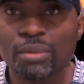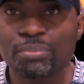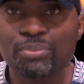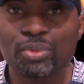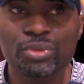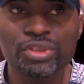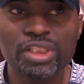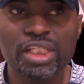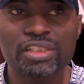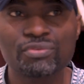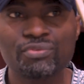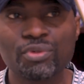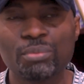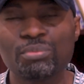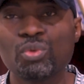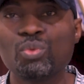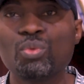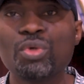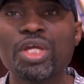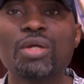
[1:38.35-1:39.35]
projects from
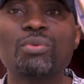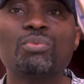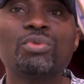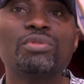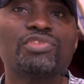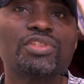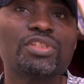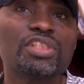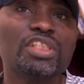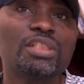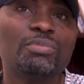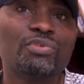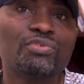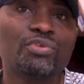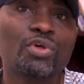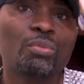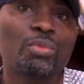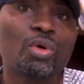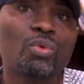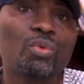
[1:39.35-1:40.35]
the way we've seen it
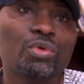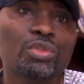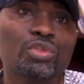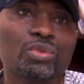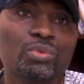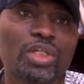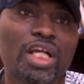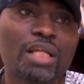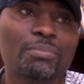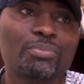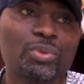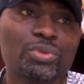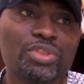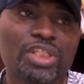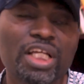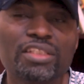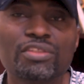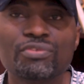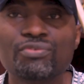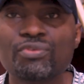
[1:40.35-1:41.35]
before, but we want to look at
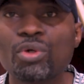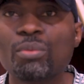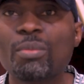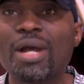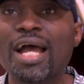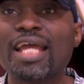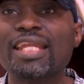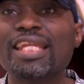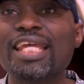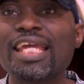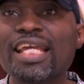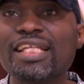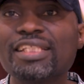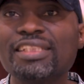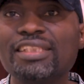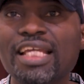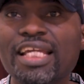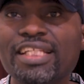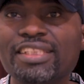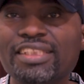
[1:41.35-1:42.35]
projects from an
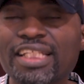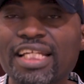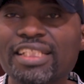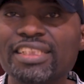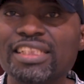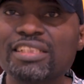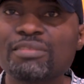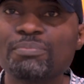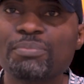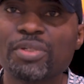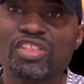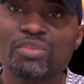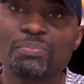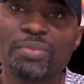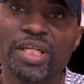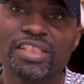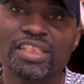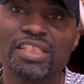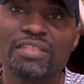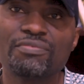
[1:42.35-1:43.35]
agentic
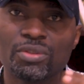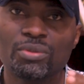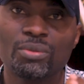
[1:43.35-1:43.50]
perspective.